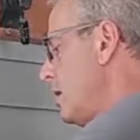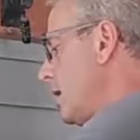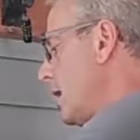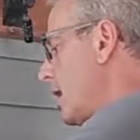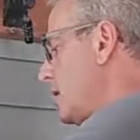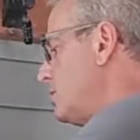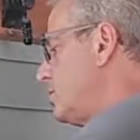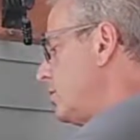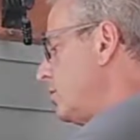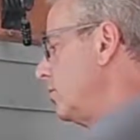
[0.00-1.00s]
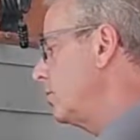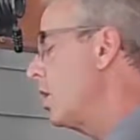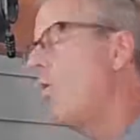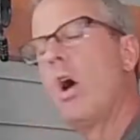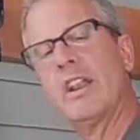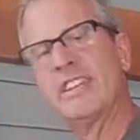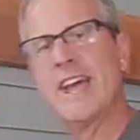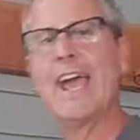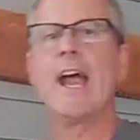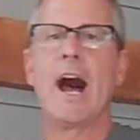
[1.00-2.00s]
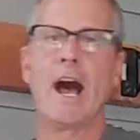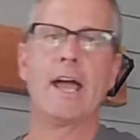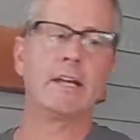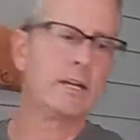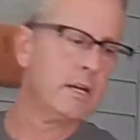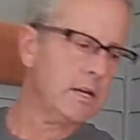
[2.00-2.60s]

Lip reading: to go on a day hike?